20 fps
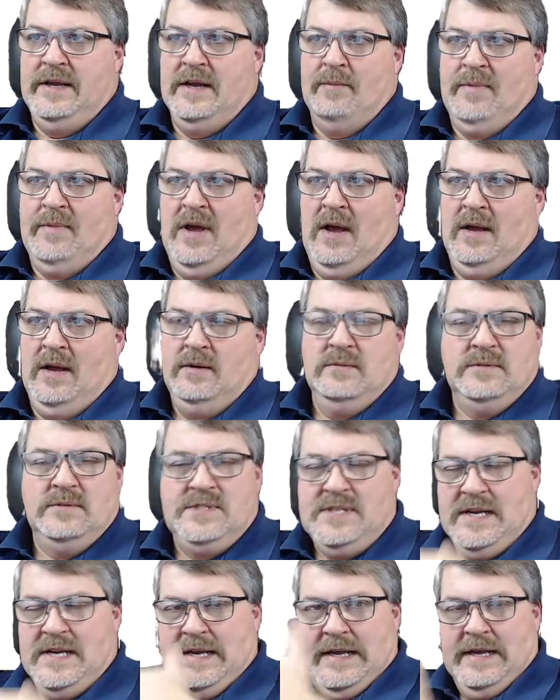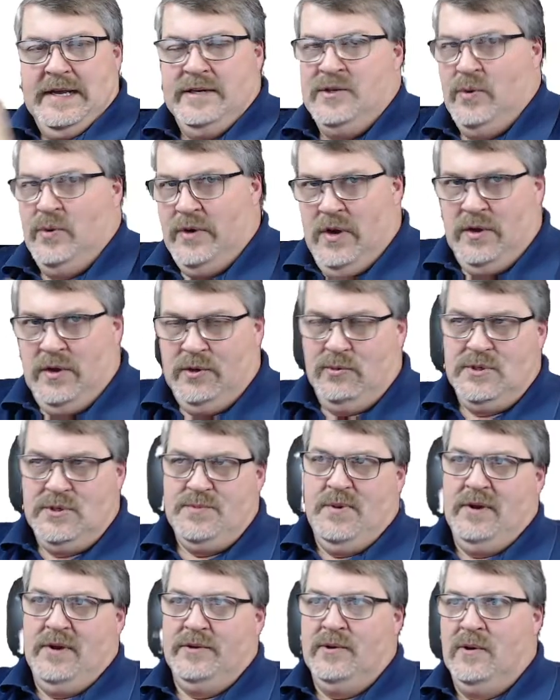I'm not sending it to an
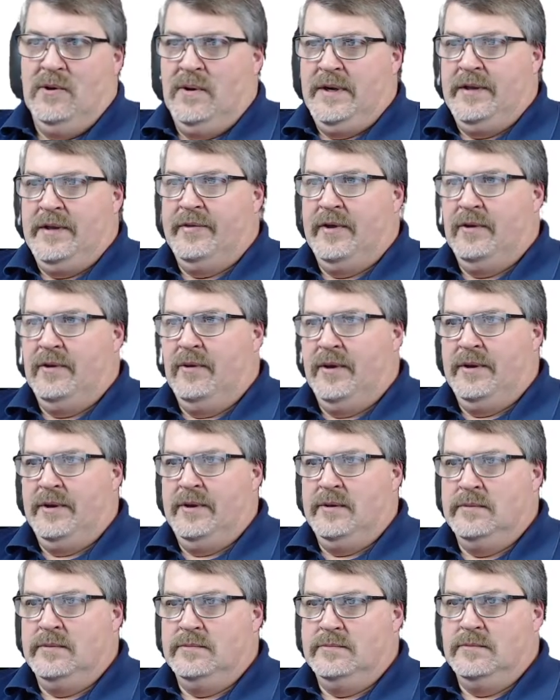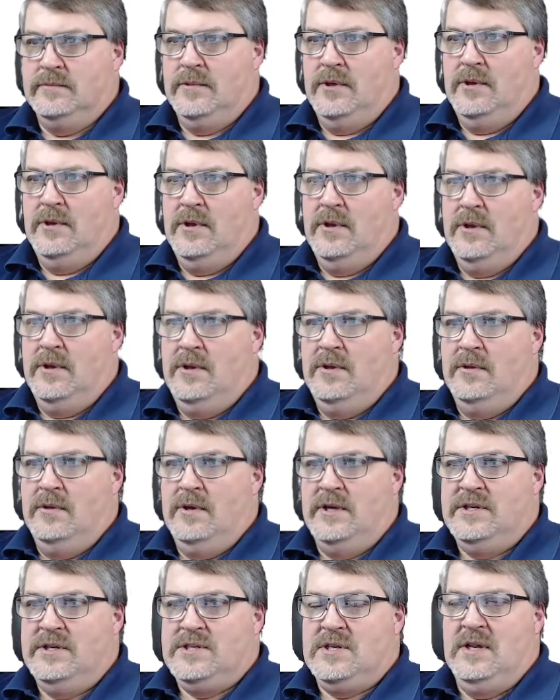autoresponder or anything right now. I
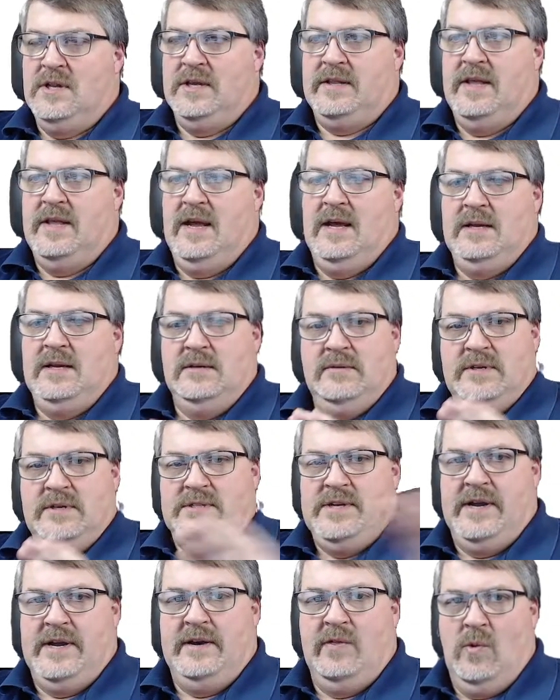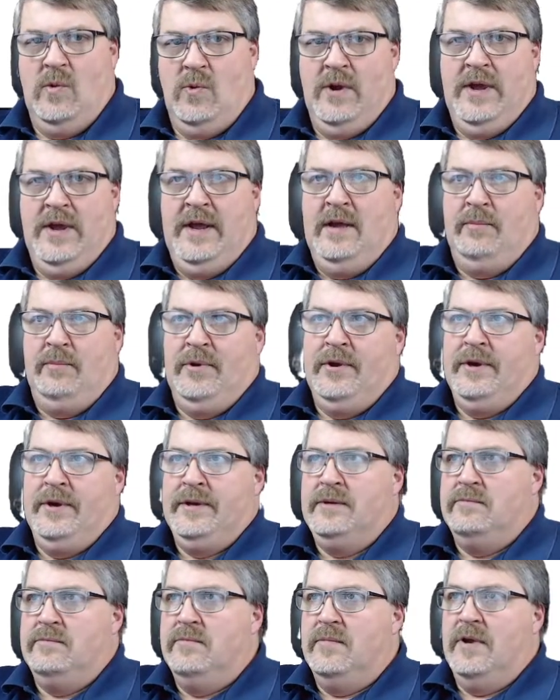just click that, it's out of the way, I'm good,
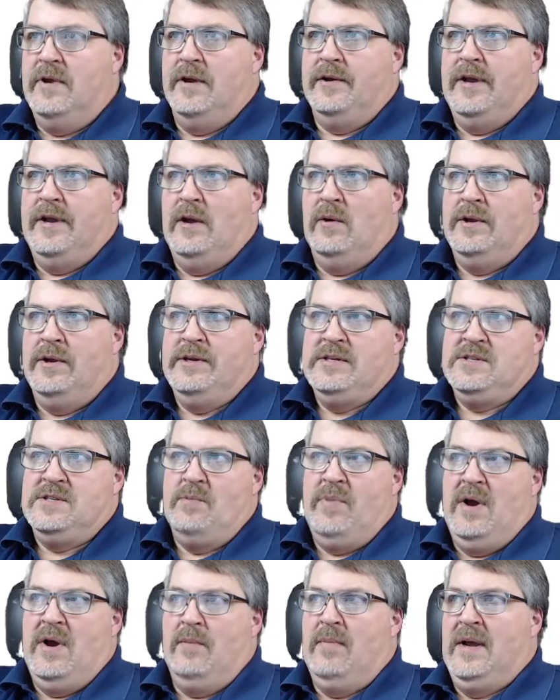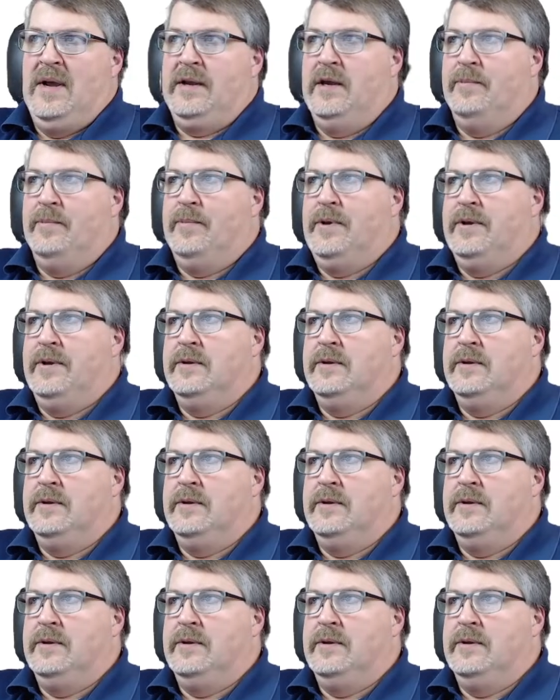and now it doesn't pop back up again.